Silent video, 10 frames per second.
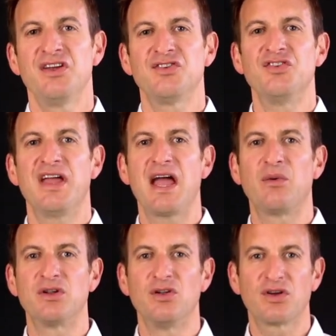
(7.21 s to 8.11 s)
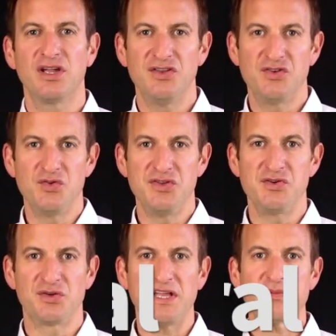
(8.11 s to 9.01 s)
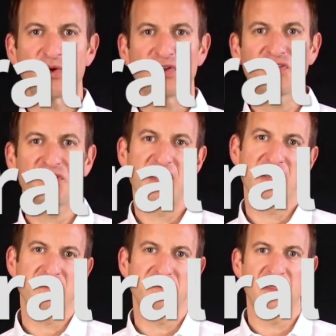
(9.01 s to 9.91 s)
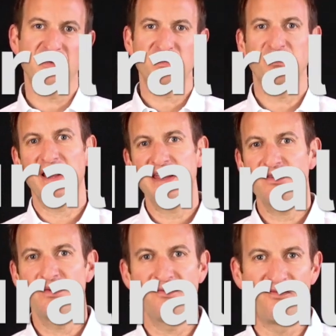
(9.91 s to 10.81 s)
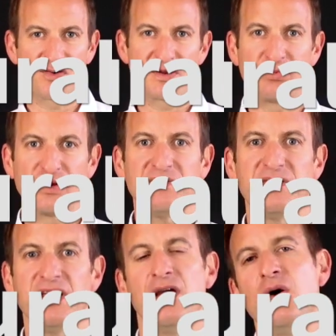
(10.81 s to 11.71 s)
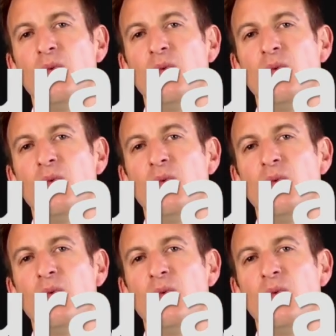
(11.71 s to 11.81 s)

Today I want to look into neural networks and explain you very briefly